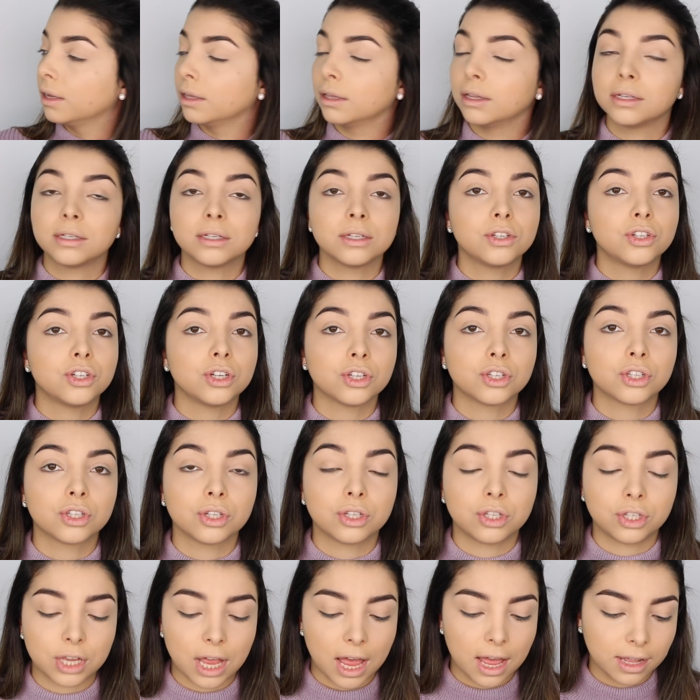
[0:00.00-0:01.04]
This is just to
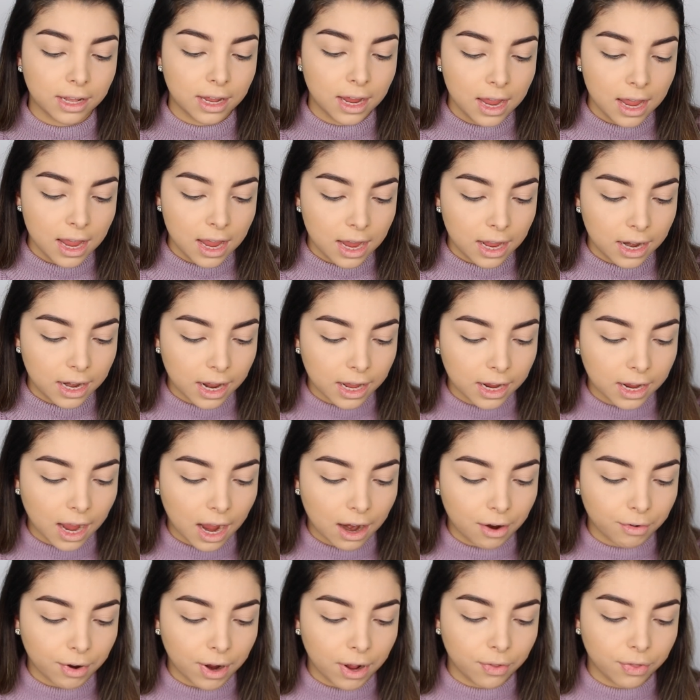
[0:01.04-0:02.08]
set like
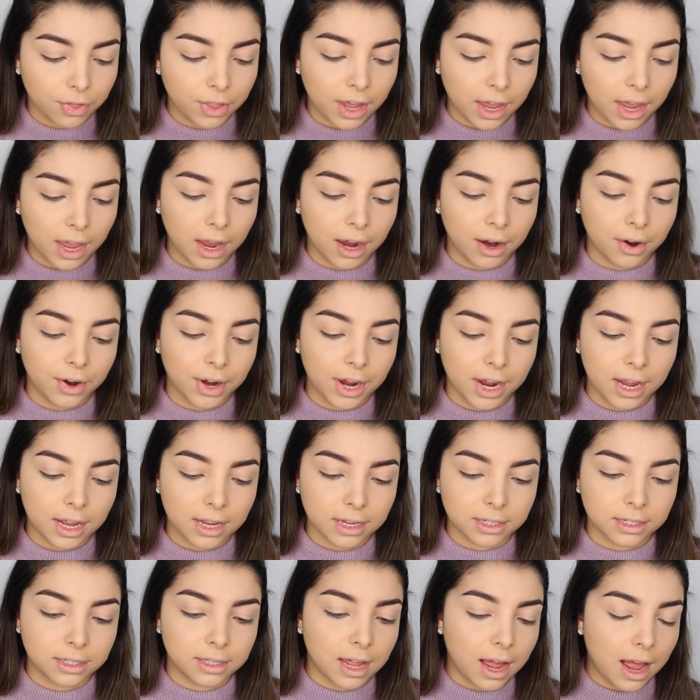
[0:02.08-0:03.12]
around the
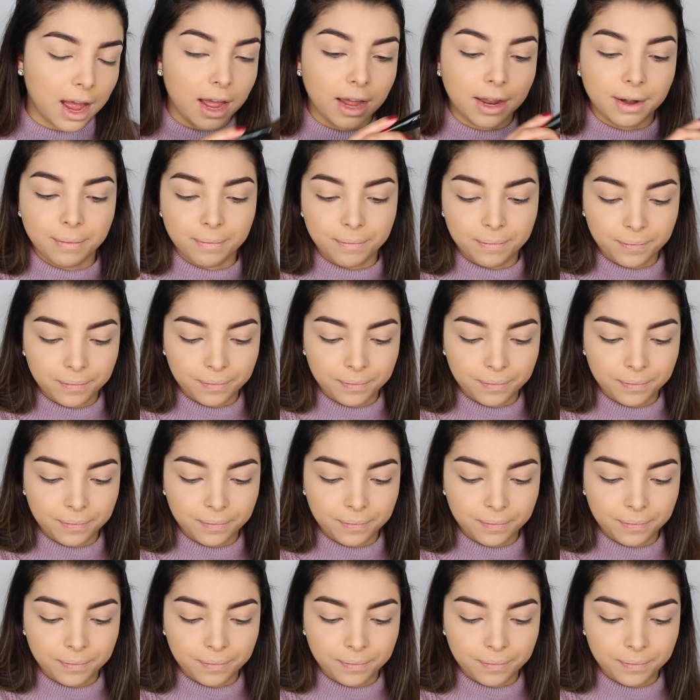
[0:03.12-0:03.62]
areas that